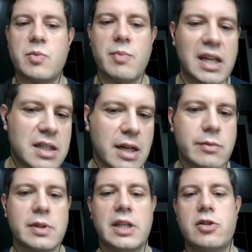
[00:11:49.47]
maintain
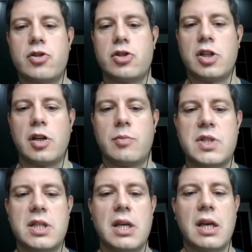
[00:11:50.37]

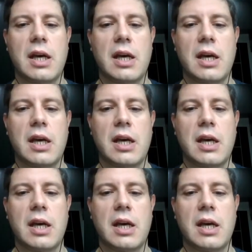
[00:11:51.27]
relationships,